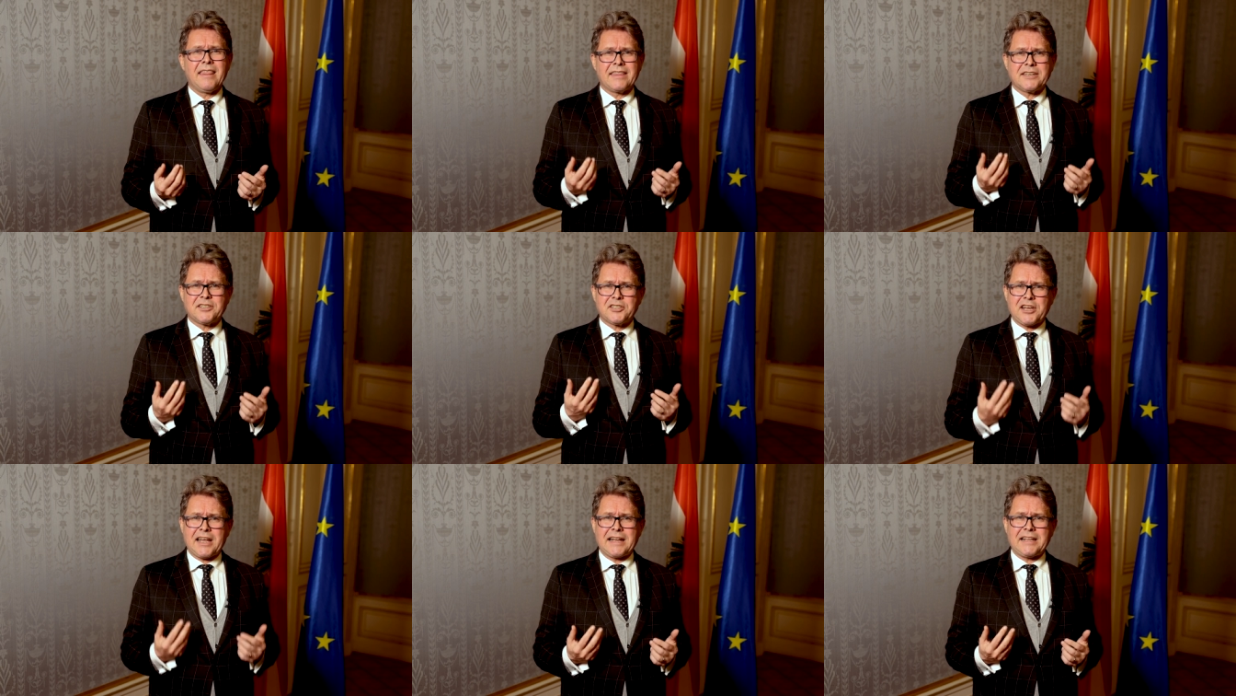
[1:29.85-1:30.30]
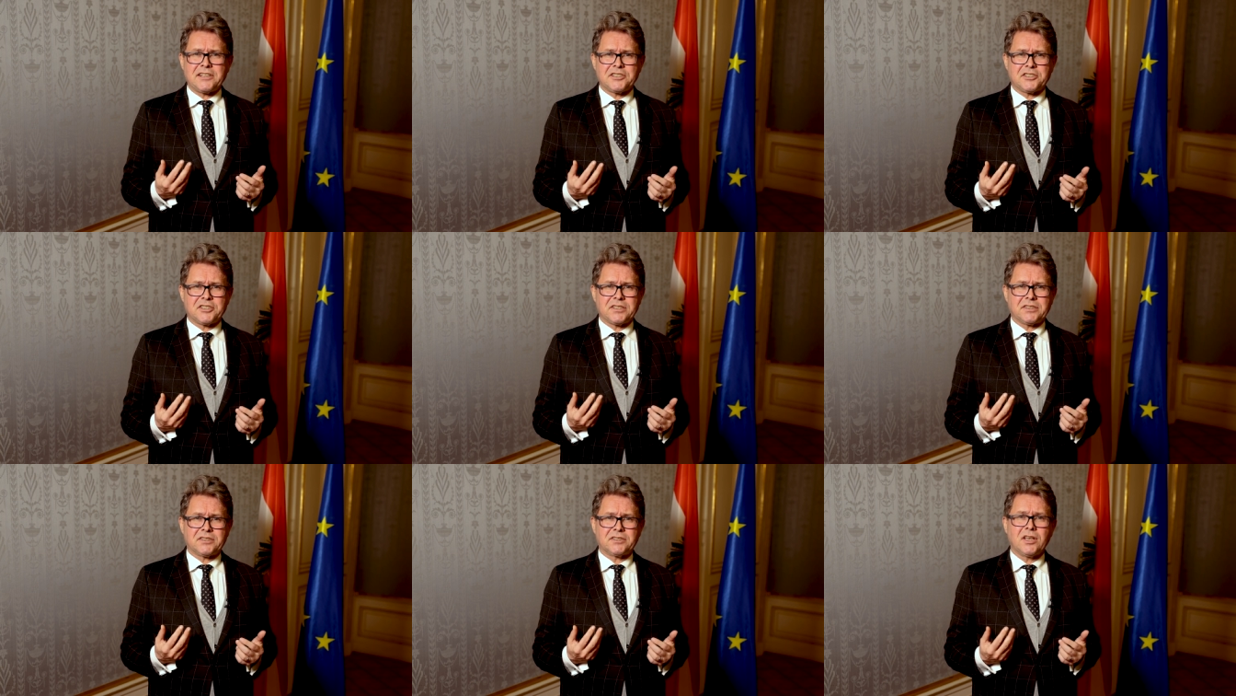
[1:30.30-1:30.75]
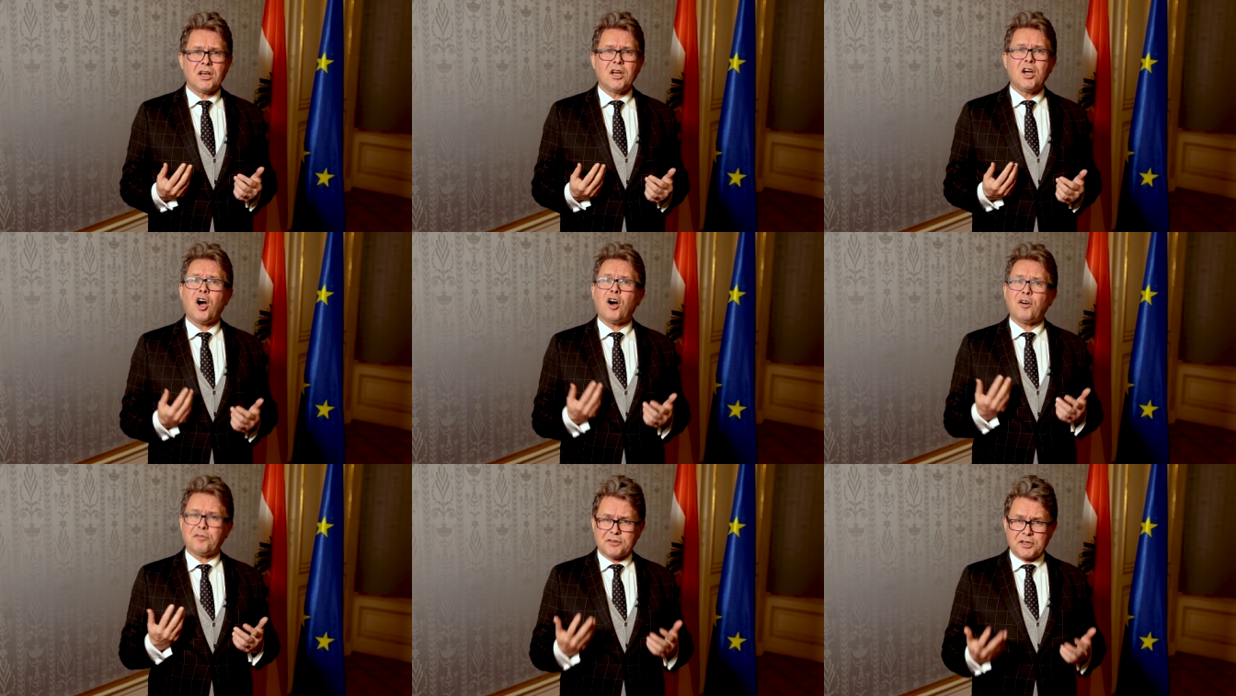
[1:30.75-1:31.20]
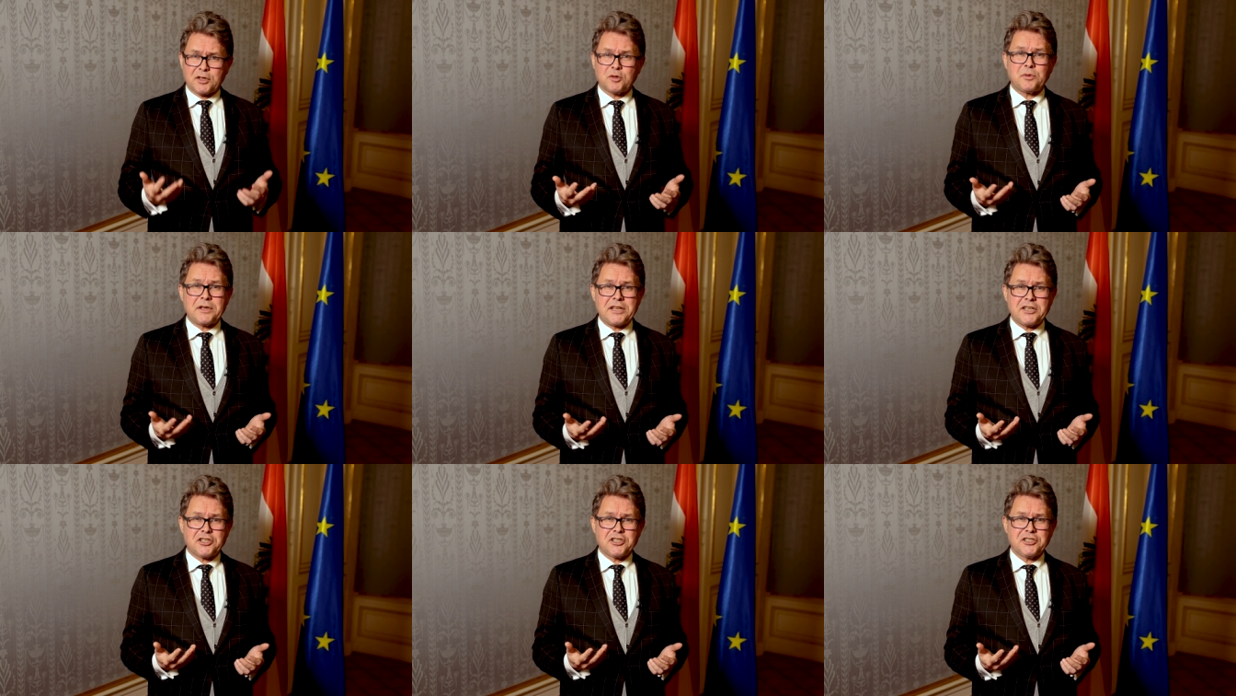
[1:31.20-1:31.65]
the challenges of the
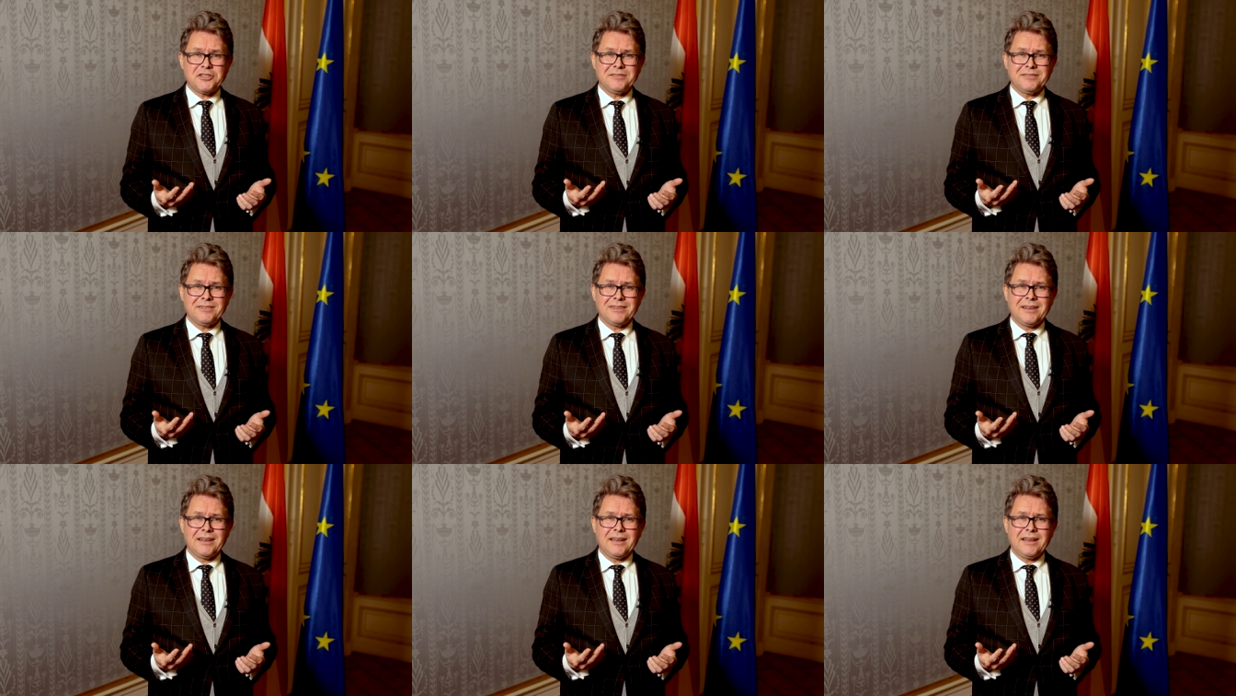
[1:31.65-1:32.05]
region